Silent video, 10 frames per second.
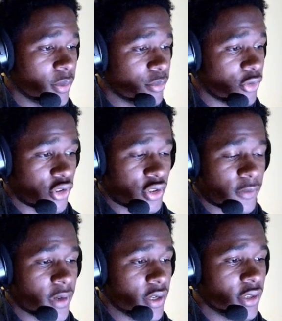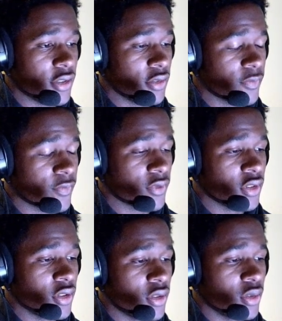Just defending.
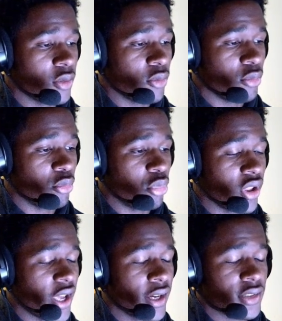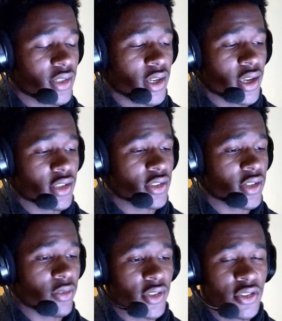Black takes. Now
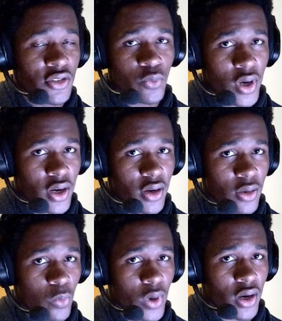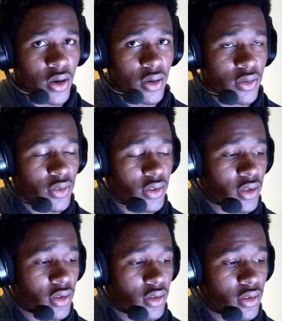this is where
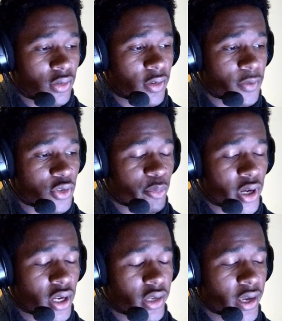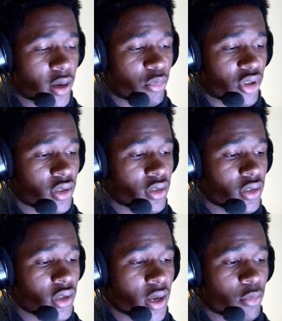the liver spine
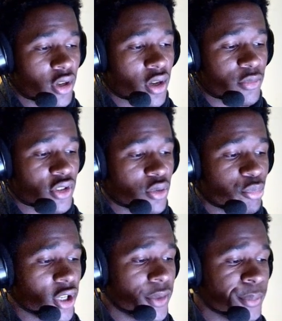gambit comes into play.